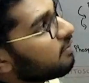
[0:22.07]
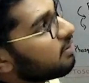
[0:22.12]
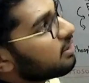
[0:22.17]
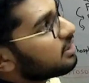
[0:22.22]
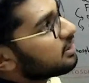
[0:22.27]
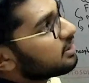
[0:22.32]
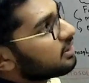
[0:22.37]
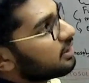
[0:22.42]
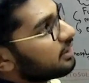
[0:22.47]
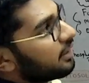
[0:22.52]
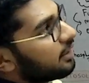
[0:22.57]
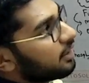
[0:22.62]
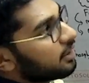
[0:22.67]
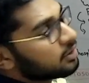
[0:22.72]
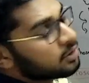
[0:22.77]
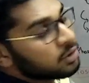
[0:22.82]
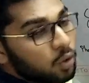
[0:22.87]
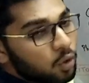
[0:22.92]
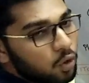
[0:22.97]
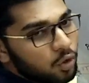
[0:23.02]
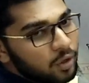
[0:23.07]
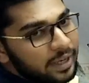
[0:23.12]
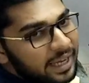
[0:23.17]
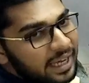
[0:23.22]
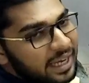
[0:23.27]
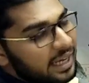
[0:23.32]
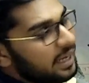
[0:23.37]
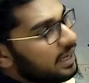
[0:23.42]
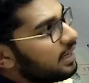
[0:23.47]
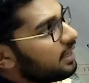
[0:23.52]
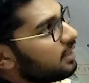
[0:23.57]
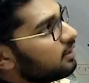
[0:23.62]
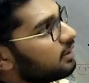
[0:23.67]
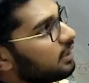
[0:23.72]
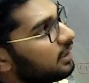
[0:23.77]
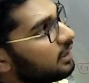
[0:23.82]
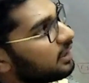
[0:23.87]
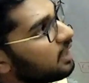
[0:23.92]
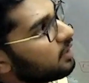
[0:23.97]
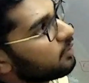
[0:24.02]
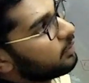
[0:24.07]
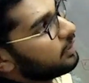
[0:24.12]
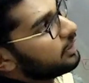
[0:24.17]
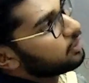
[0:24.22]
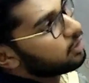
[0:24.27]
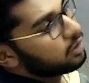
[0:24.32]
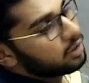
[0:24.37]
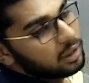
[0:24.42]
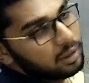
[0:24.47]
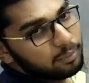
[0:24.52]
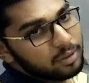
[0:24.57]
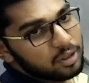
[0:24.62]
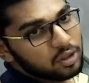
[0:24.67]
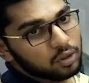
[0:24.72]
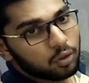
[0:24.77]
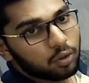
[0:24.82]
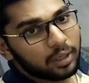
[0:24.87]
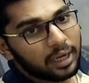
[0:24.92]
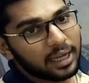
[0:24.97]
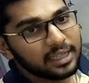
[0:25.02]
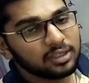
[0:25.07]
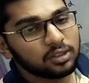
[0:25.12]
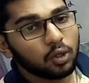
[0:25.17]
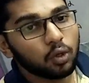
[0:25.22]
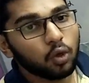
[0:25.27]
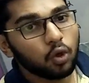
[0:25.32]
which is written as OAA. In the entire video, it will be shown as